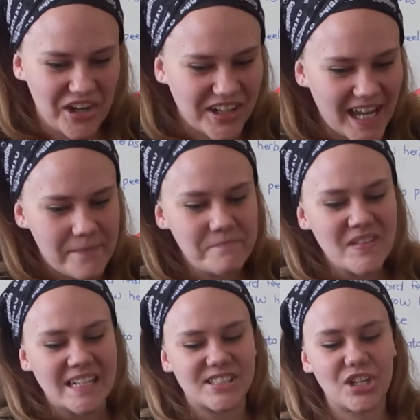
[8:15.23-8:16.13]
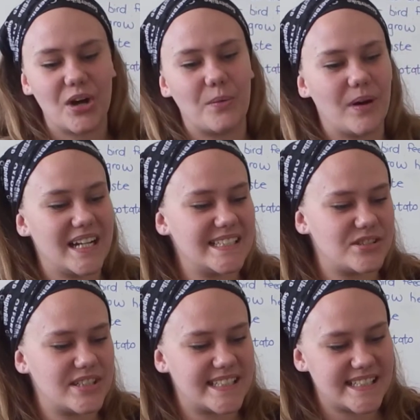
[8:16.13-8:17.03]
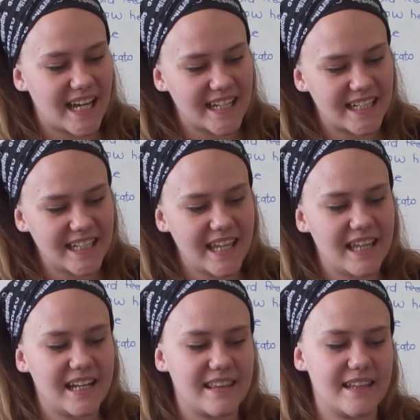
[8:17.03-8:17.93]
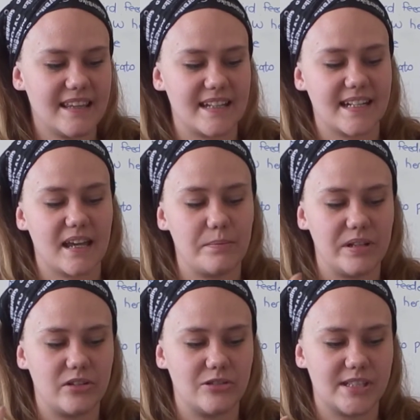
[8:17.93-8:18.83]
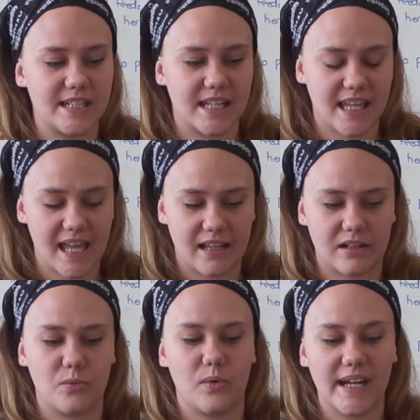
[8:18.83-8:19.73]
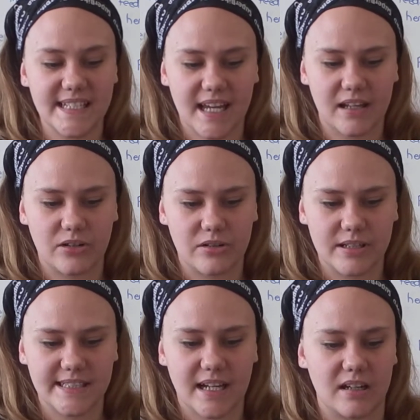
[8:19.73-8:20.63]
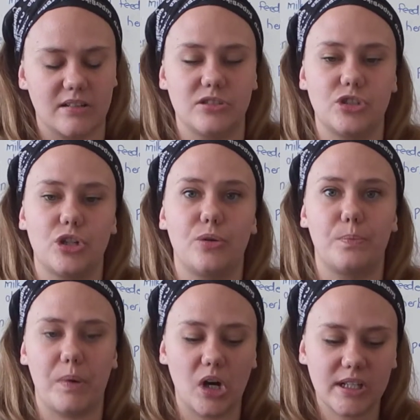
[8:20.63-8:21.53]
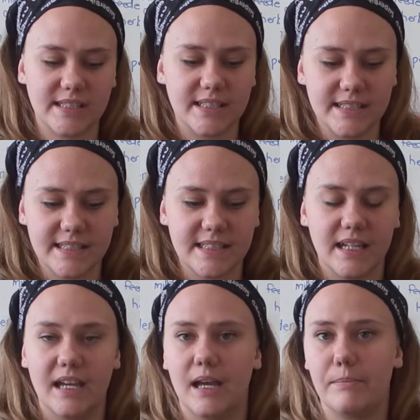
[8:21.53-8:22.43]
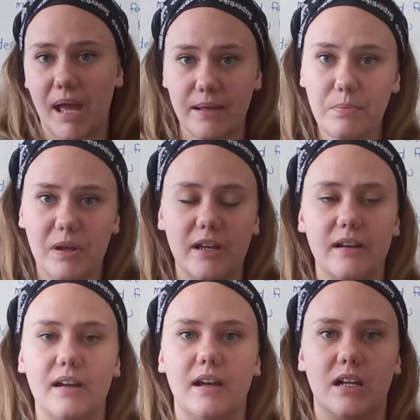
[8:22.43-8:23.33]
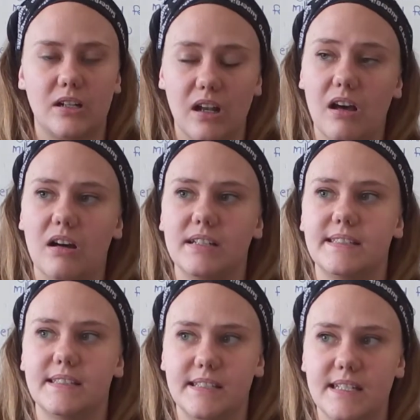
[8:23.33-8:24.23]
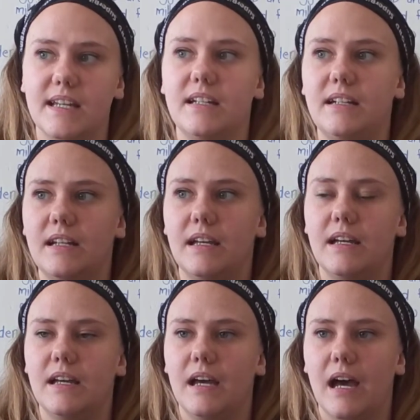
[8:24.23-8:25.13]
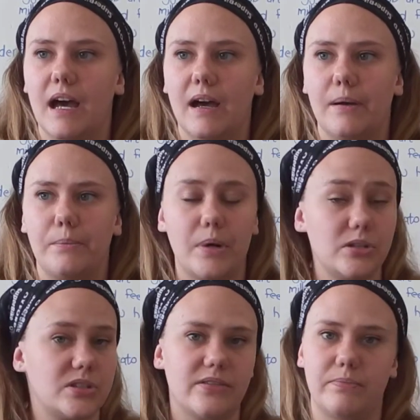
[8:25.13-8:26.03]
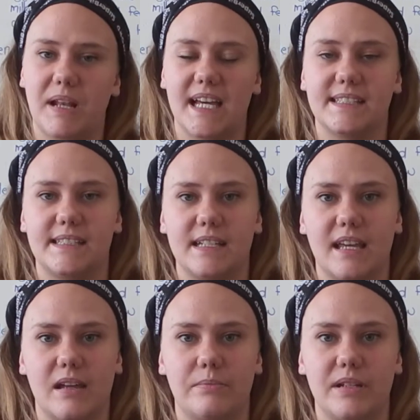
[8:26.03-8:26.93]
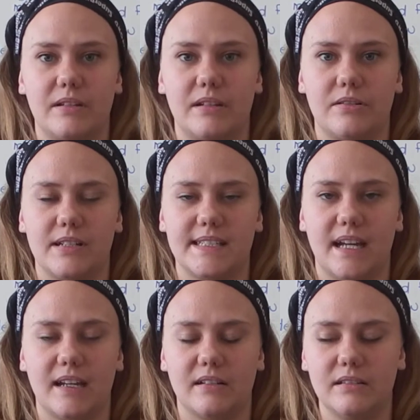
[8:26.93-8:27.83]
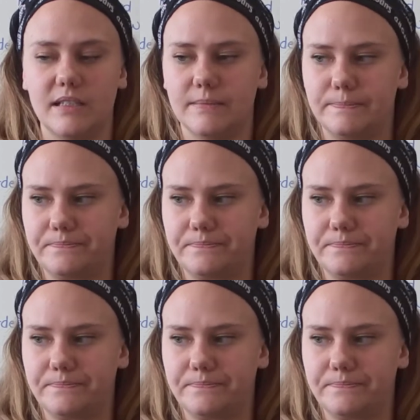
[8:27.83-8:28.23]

Okay, so what is recycling? Anything that can be used again. What can you recycle? So boxes, paper, glass, tin, most of plastic can be recycled.